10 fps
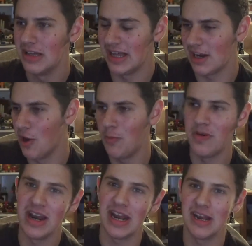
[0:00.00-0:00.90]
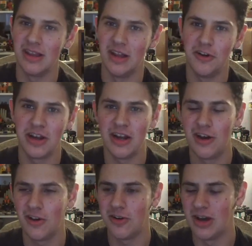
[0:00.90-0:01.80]
like opening
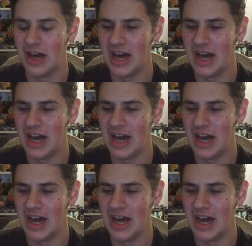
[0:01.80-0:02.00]
logo